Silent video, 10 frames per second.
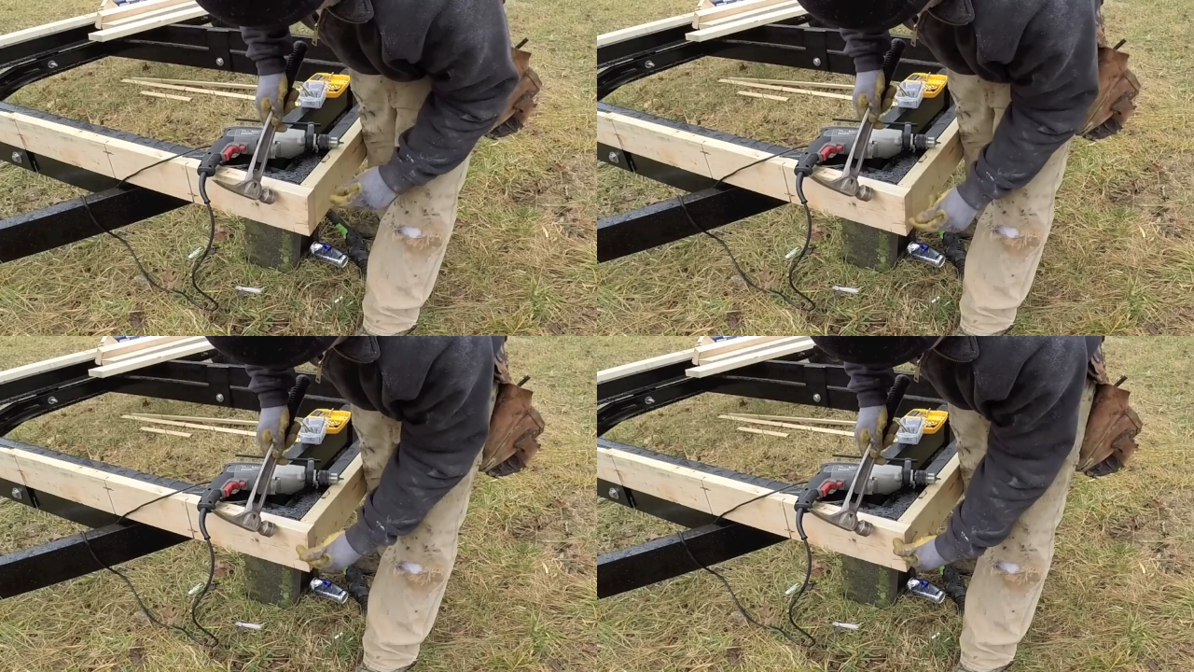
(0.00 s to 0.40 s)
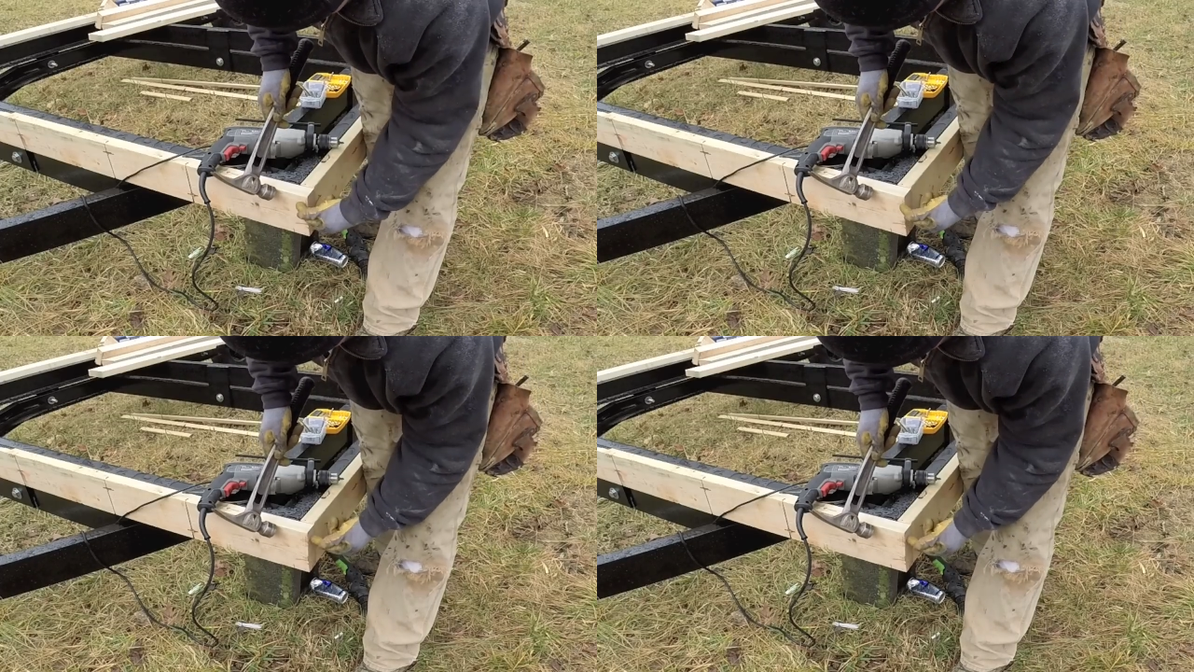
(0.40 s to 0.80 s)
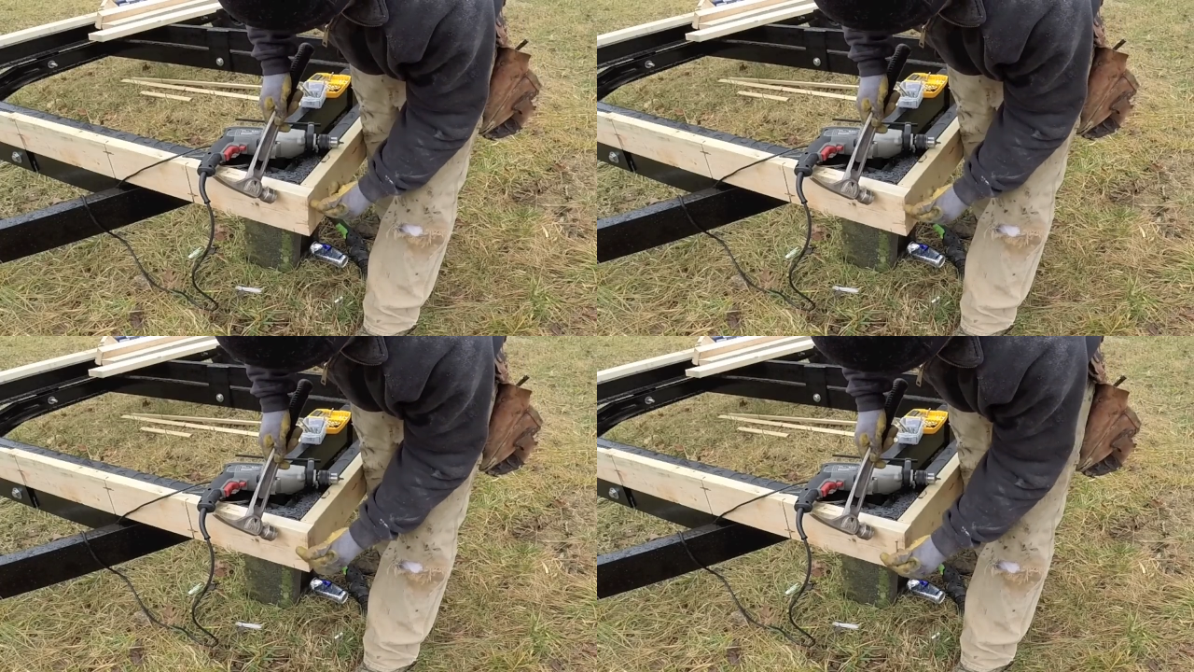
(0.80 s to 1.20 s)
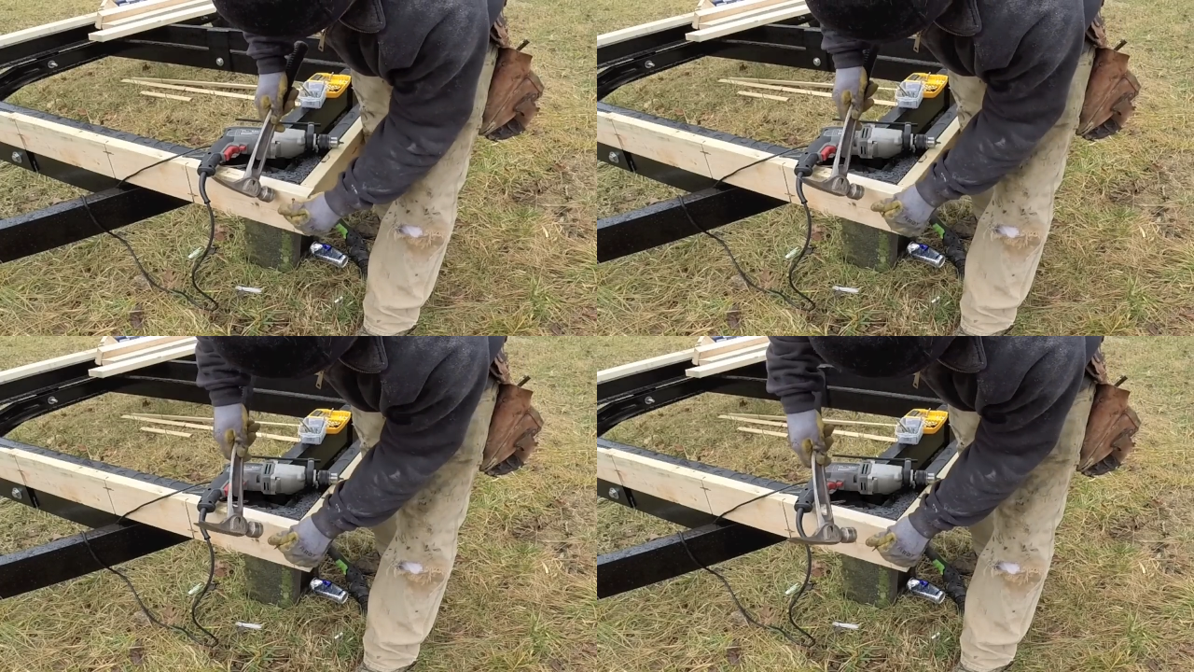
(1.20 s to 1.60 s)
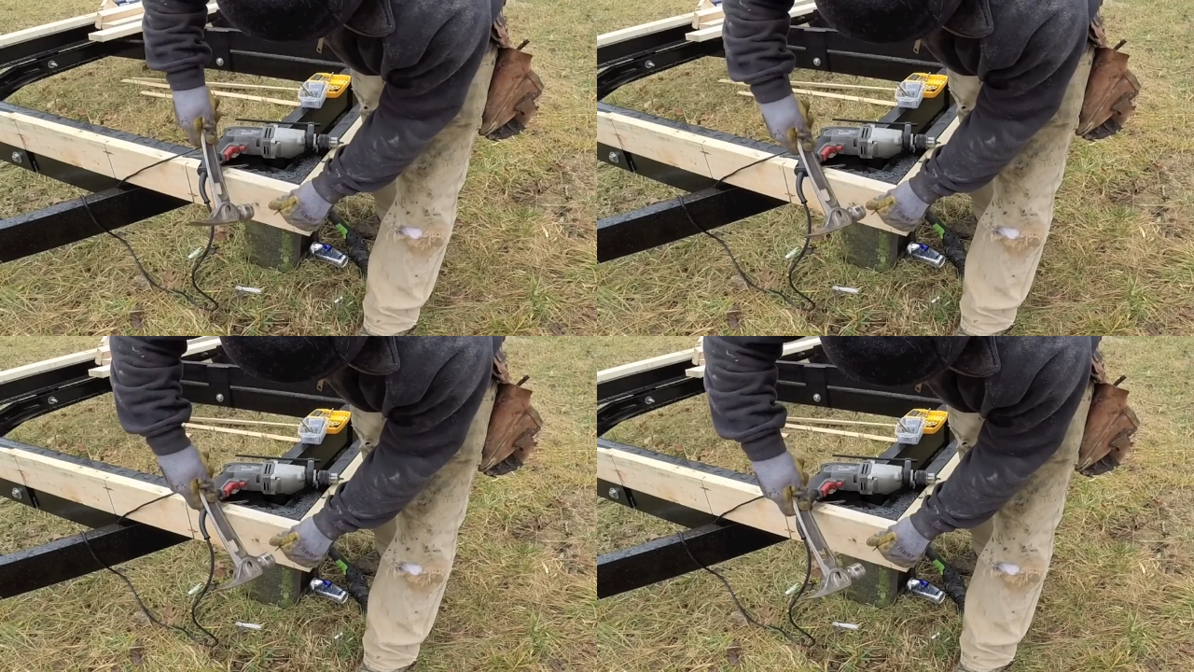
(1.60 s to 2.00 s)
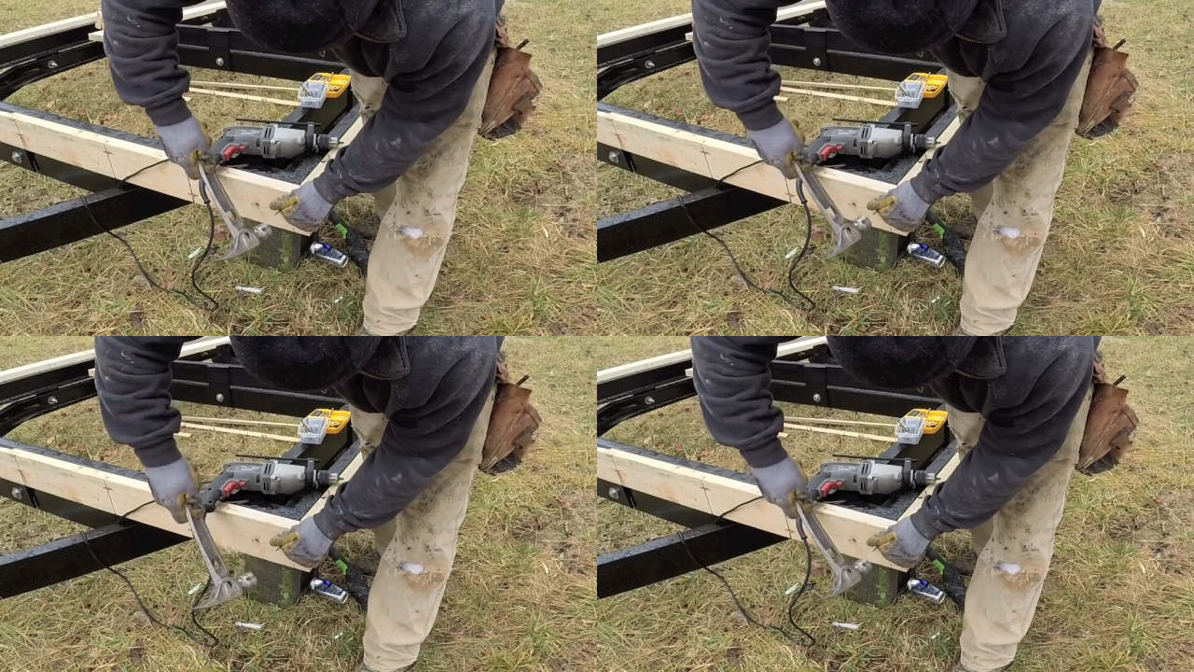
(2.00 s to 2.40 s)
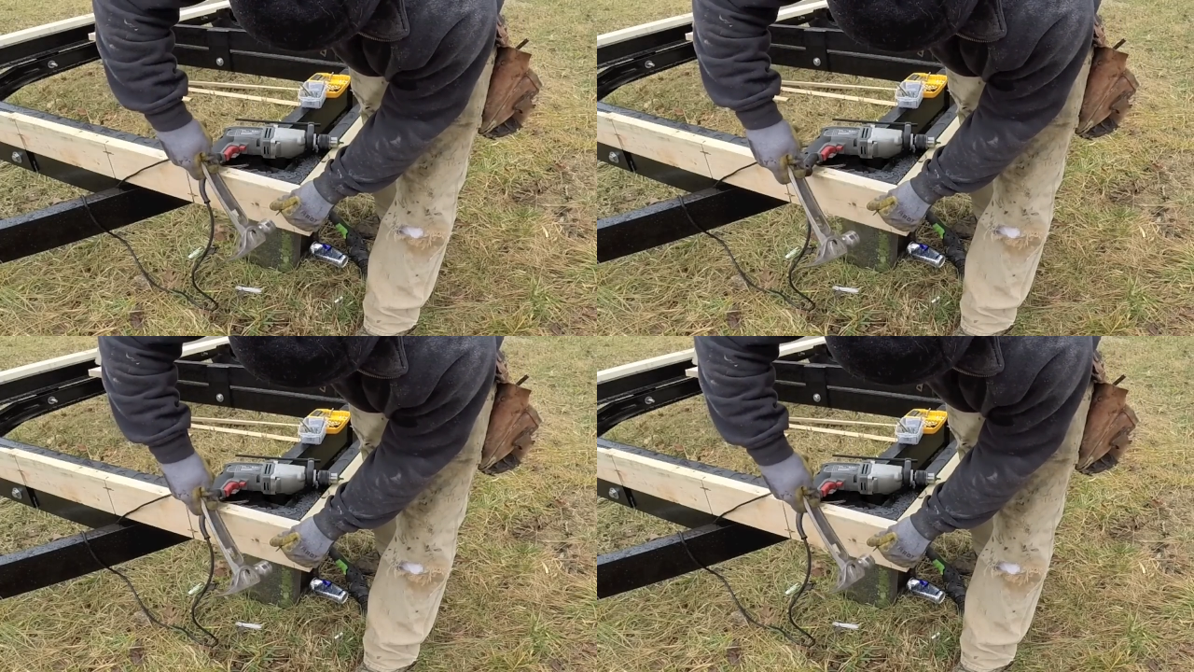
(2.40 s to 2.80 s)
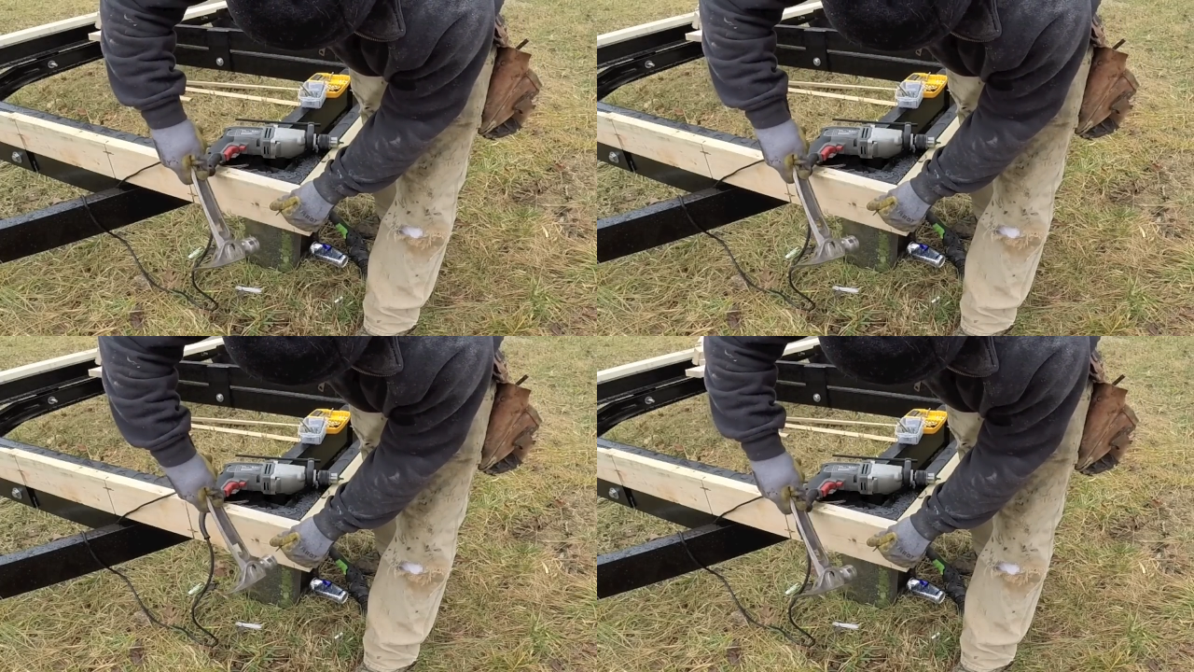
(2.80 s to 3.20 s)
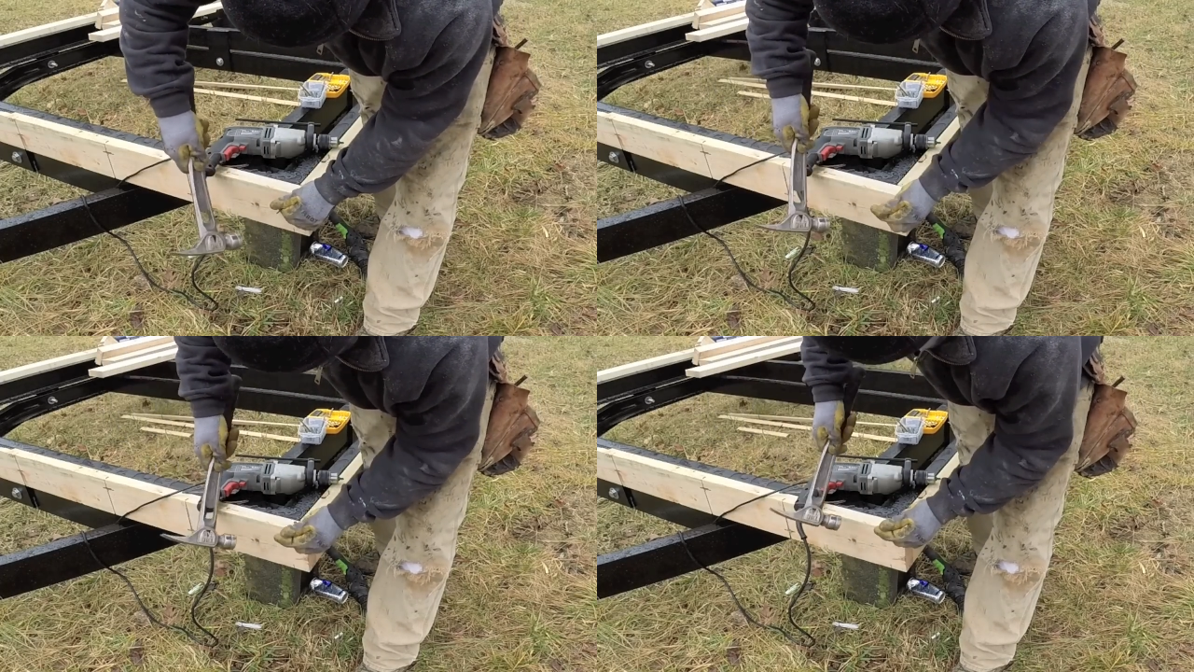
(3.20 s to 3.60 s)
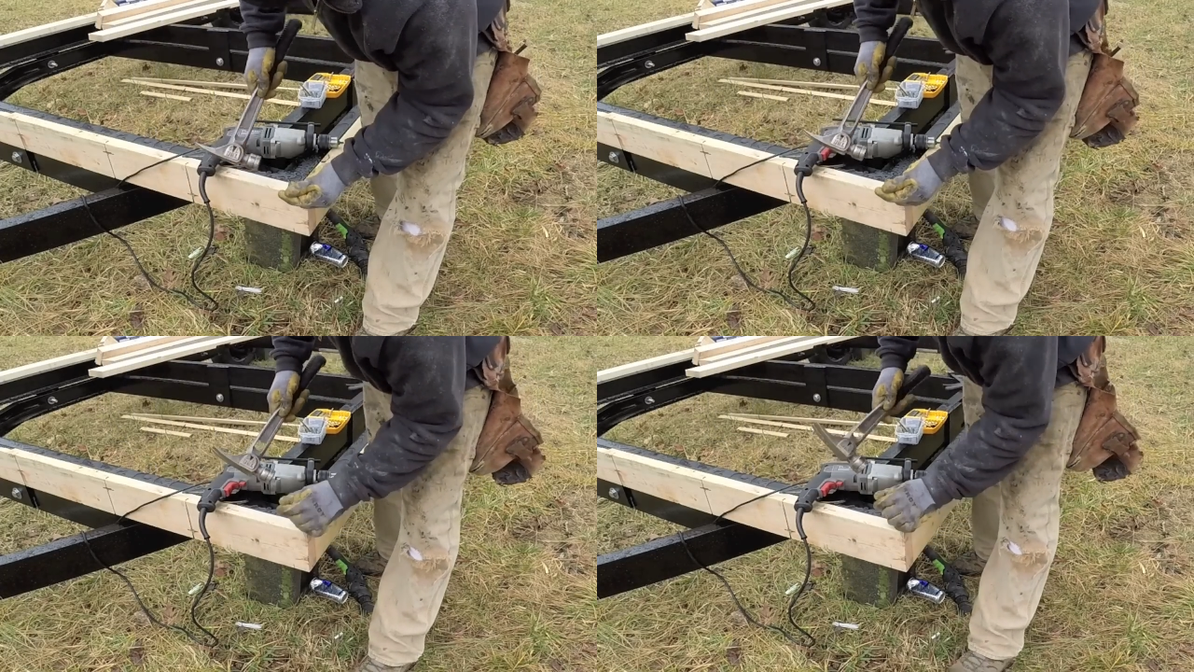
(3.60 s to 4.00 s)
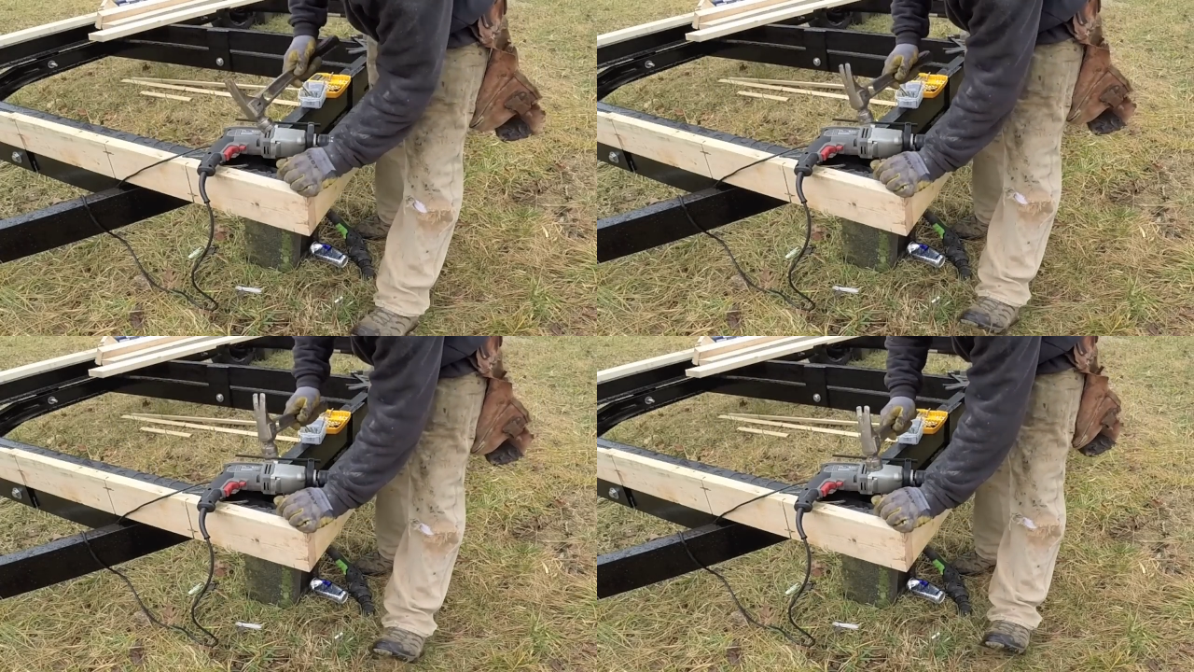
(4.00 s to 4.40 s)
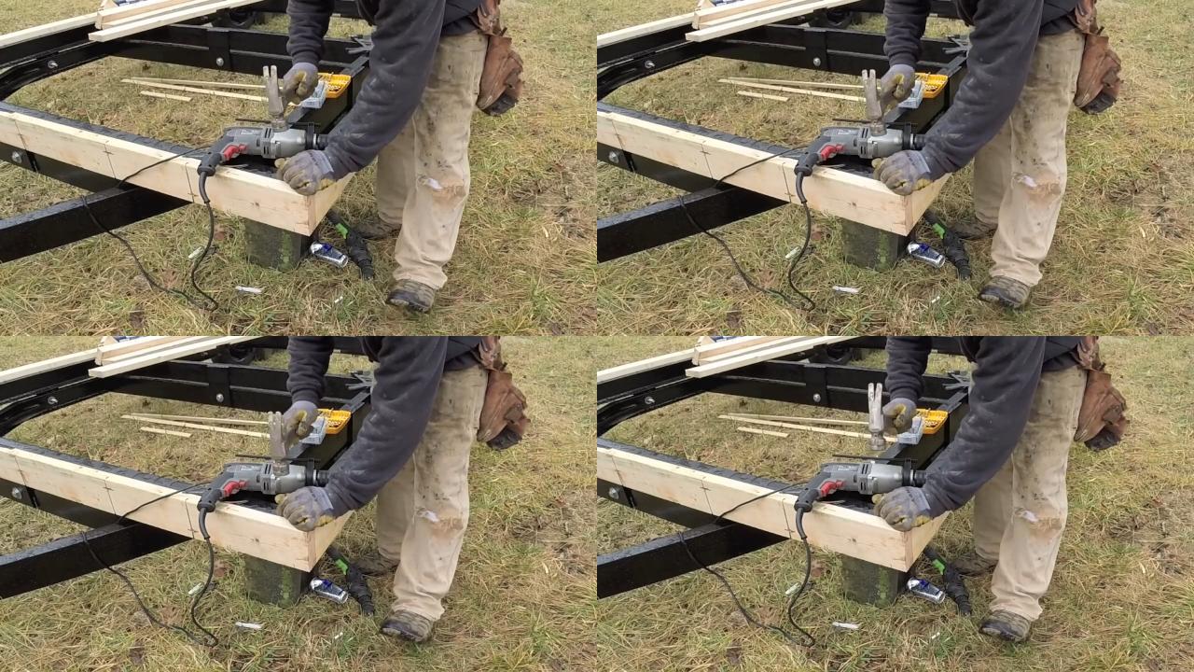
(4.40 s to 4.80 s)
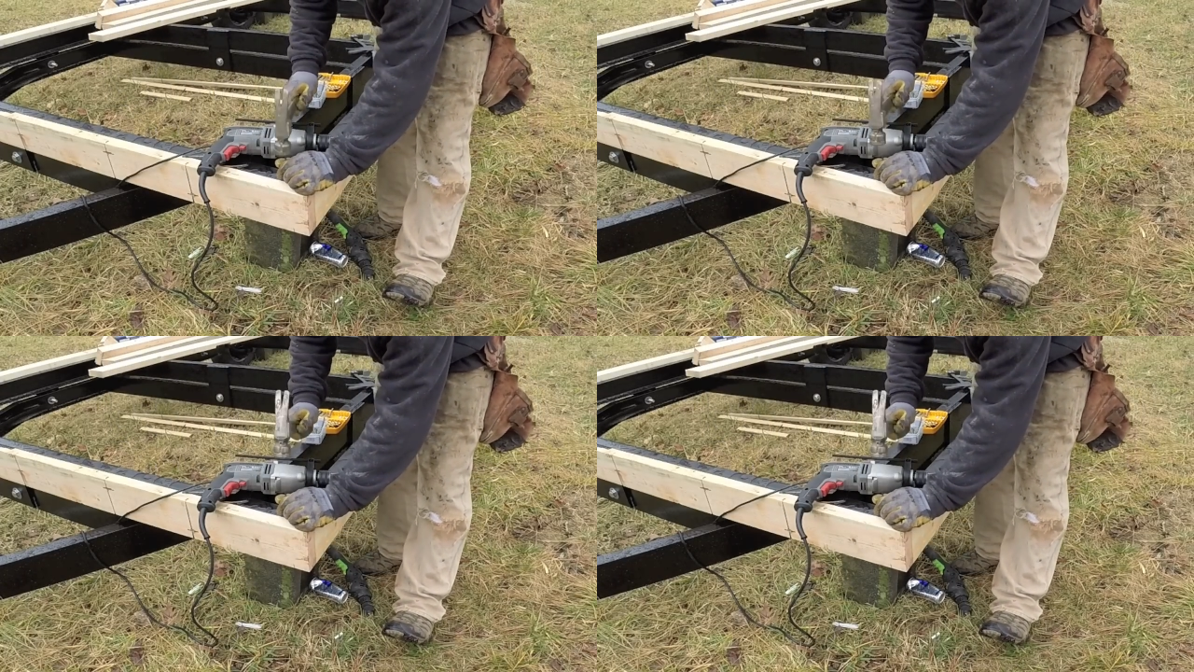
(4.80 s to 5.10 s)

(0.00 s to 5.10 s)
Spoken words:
No face is visible, so there are no lips to read.